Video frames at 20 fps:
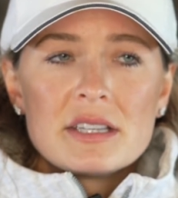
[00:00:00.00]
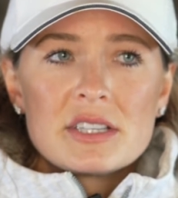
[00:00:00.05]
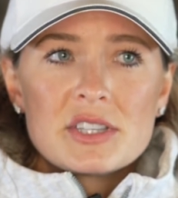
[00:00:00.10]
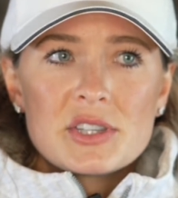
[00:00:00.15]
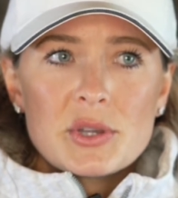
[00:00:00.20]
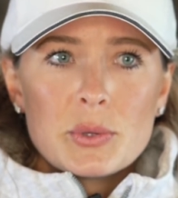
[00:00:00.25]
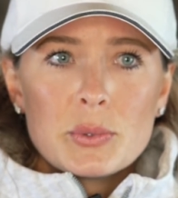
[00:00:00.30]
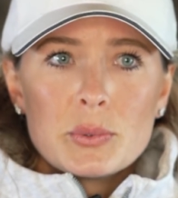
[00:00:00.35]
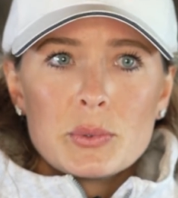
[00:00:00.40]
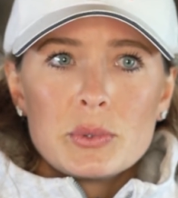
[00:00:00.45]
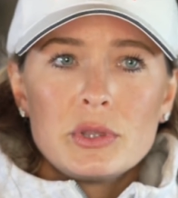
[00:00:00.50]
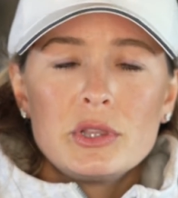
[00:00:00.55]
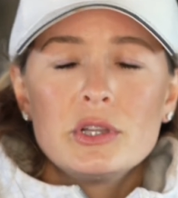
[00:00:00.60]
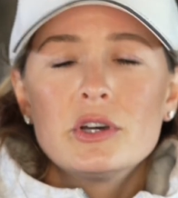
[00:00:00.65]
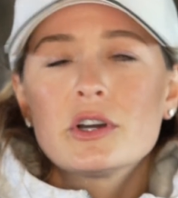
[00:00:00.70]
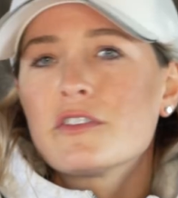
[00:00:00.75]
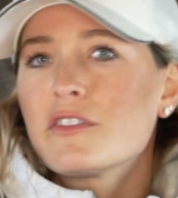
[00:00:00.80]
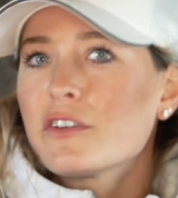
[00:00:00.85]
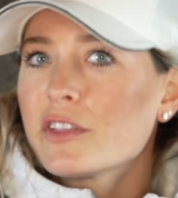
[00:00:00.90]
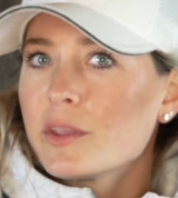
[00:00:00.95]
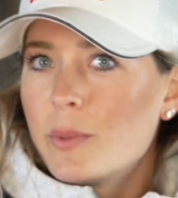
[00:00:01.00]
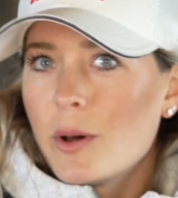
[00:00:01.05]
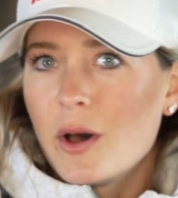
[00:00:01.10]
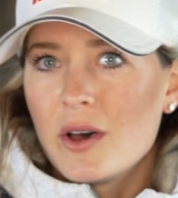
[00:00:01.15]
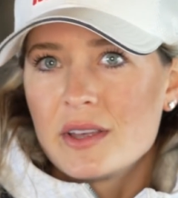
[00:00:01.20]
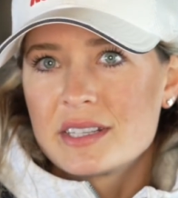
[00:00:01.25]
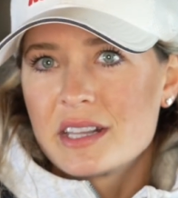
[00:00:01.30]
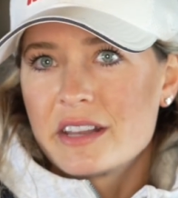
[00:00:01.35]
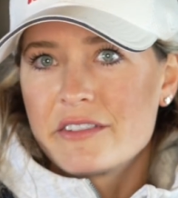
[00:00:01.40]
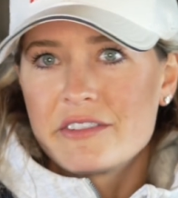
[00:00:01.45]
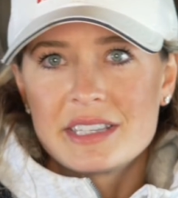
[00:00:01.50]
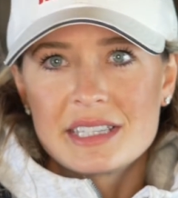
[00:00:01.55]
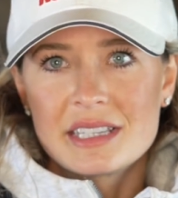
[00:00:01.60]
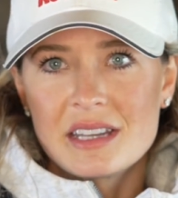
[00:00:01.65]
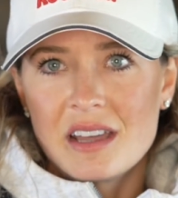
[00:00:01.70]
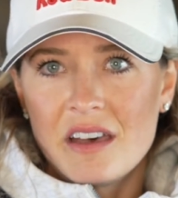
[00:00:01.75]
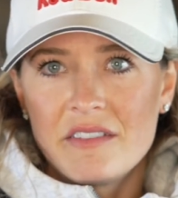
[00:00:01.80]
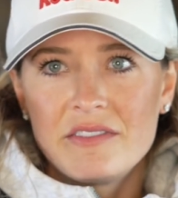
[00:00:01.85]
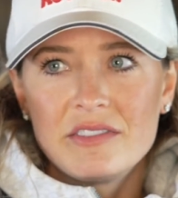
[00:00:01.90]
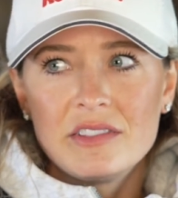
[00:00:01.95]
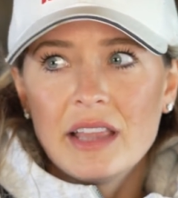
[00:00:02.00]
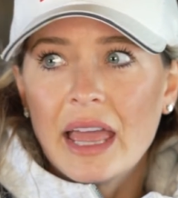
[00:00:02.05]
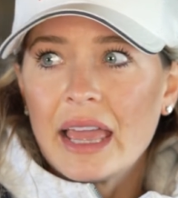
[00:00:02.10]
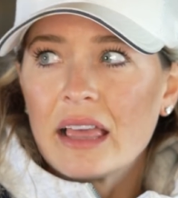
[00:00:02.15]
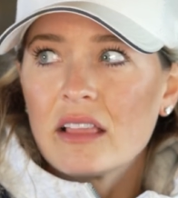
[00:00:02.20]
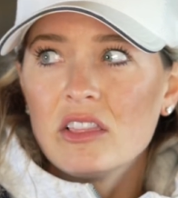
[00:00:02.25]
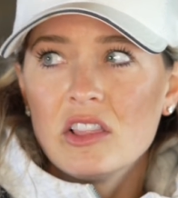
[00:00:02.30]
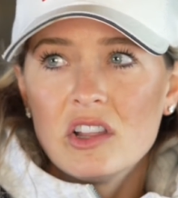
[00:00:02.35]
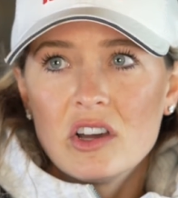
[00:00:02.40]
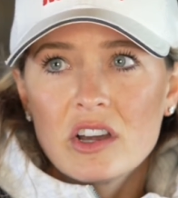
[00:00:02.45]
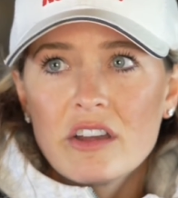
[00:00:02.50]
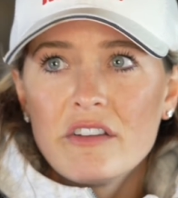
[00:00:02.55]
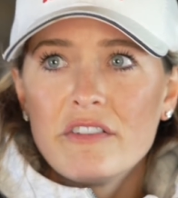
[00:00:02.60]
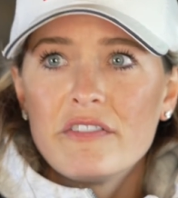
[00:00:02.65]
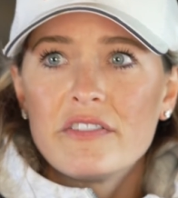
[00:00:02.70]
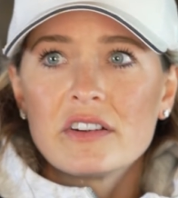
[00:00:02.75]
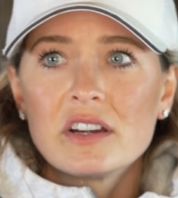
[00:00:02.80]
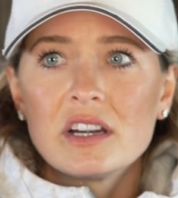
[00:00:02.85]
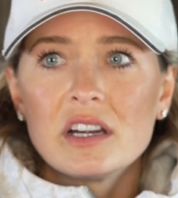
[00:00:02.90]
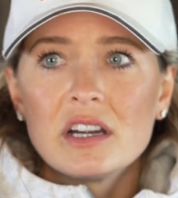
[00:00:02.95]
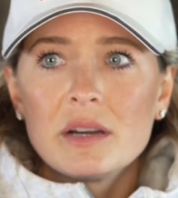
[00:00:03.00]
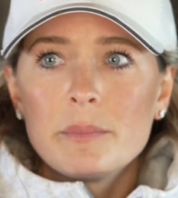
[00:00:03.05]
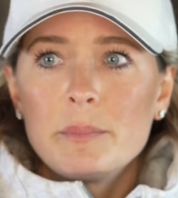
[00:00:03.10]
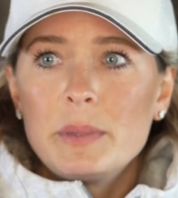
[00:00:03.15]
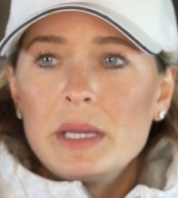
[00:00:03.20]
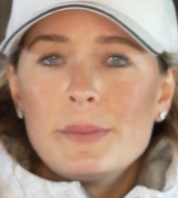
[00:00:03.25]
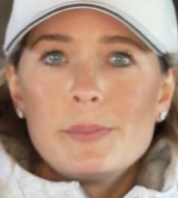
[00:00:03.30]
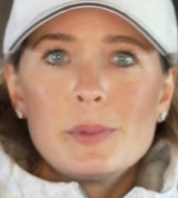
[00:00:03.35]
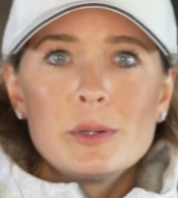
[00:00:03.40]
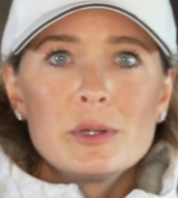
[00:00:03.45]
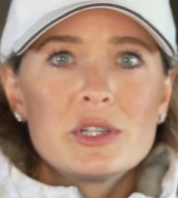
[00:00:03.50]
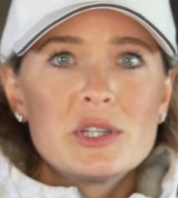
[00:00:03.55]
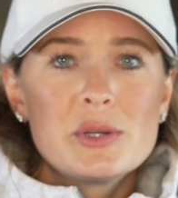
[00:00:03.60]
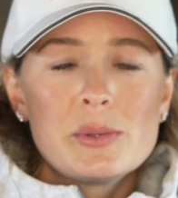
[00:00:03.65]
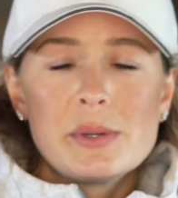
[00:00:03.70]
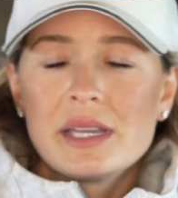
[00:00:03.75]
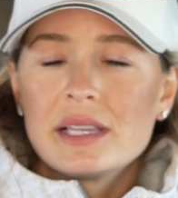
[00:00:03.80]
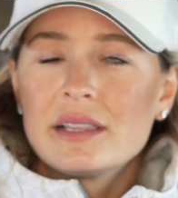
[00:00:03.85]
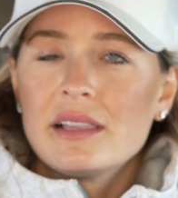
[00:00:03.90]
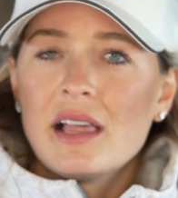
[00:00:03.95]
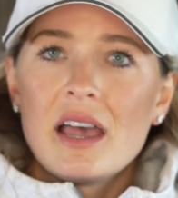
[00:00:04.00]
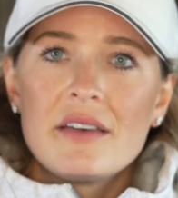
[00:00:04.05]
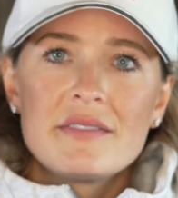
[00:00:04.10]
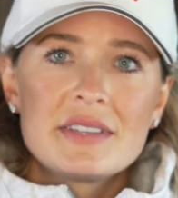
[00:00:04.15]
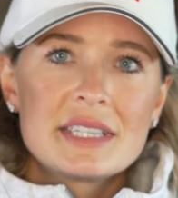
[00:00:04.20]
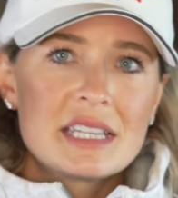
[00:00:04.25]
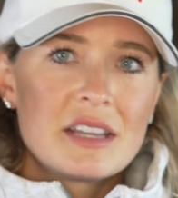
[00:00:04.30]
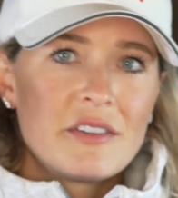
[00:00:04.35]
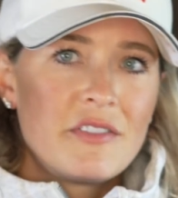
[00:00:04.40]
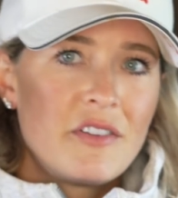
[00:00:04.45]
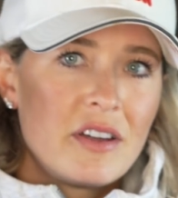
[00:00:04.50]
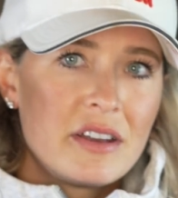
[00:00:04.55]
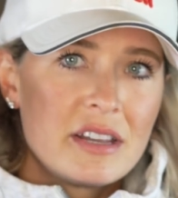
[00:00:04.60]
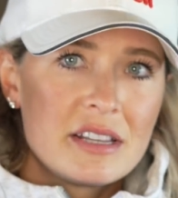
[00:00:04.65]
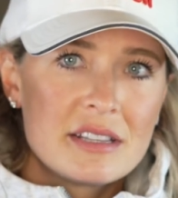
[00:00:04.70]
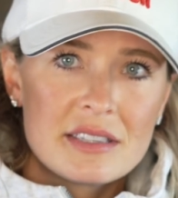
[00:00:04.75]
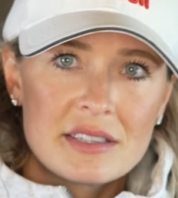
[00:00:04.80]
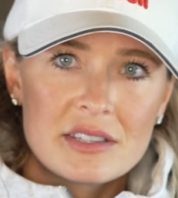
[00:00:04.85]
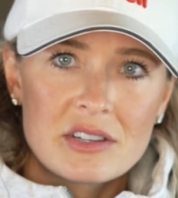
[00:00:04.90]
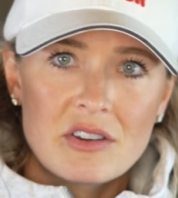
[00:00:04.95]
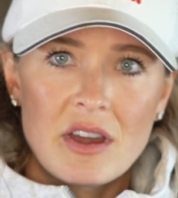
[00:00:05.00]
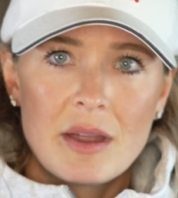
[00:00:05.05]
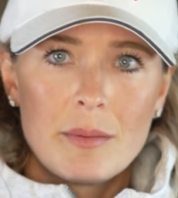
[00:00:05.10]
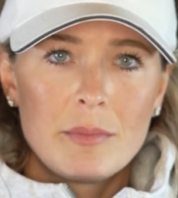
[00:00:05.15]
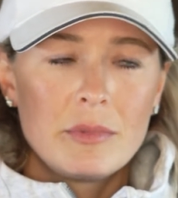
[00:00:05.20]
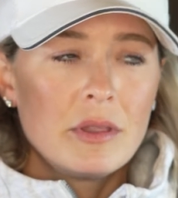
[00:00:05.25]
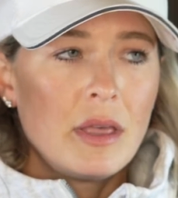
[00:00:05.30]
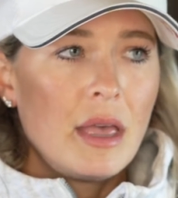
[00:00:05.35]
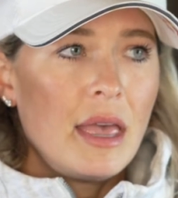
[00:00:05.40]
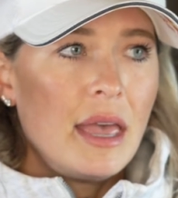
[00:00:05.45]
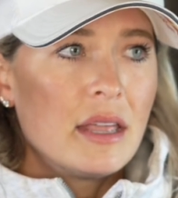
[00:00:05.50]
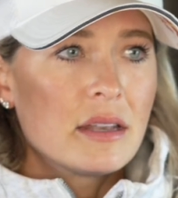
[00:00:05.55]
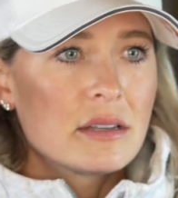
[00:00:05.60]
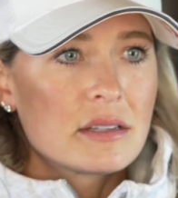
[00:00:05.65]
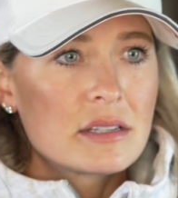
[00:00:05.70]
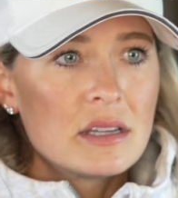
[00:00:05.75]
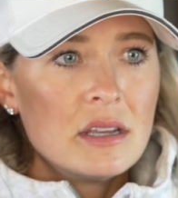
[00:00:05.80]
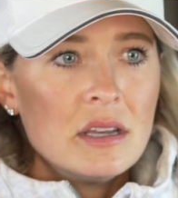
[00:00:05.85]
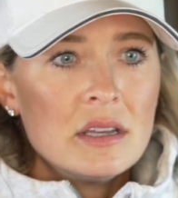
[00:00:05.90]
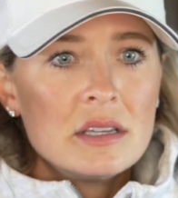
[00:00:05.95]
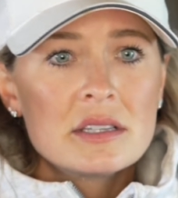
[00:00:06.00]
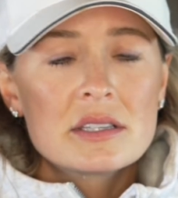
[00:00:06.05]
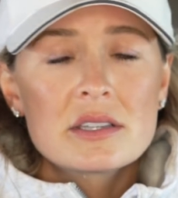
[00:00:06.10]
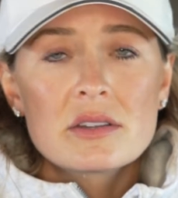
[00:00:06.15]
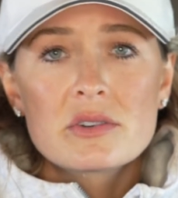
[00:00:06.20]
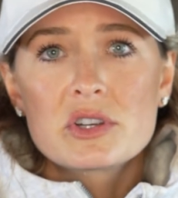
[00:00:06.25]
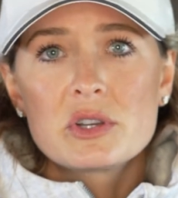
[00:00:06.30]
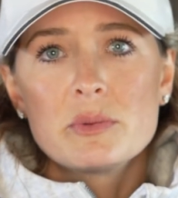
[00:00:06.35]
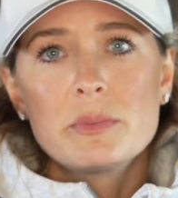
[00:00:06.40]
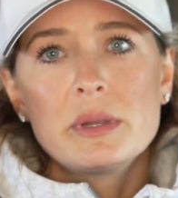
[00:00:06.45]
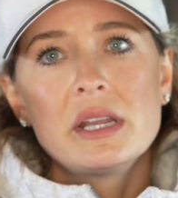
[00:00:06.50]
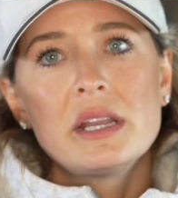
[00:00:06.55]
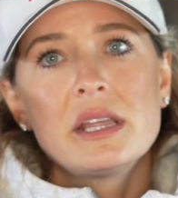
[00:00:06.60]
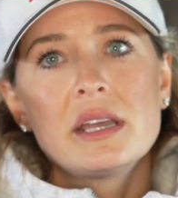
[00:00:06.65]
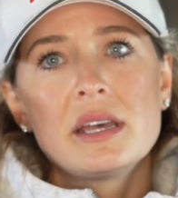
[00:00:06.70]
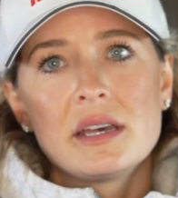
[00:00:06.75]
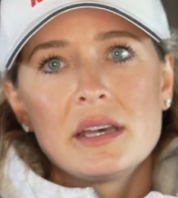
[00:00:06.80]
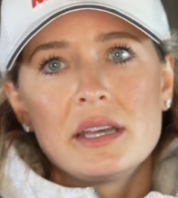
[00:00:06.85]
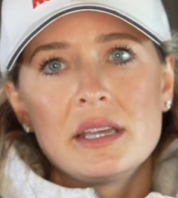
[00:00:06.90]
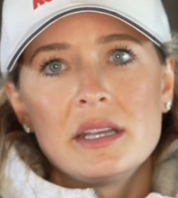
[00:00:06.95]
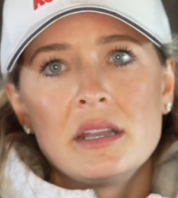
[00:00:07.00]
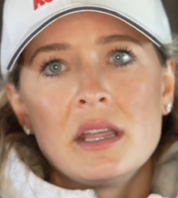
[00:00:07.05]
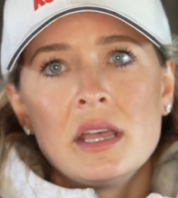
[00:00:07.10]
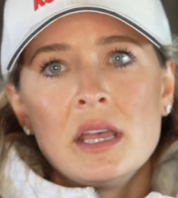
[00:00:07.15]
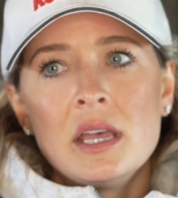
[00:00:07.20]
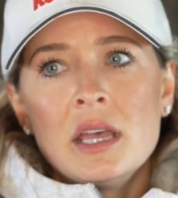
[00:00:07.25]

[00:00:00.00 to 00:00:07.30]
So look for the positive stuff. Like, look for people doing live stuff on Instagram and social media, and